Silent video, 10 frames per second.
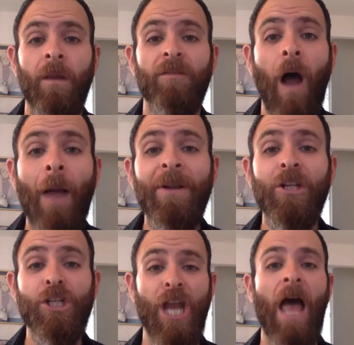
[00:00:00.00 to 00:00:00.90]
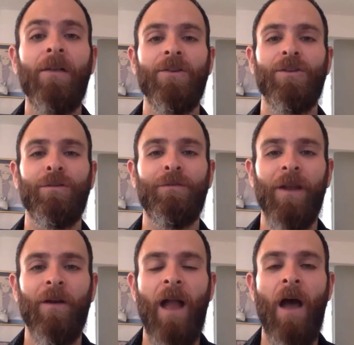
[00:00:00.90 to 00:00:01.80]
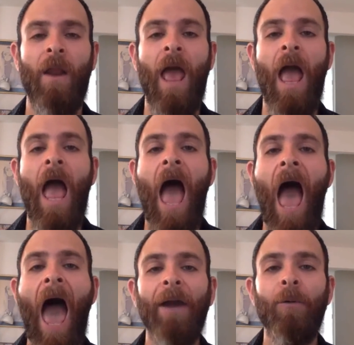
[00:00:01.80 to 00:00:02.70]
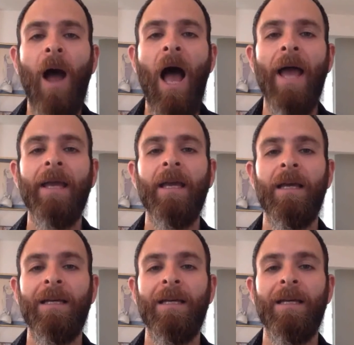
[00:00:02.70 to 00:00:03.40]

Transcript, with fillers: So I'm here to challenge you to figure out how do I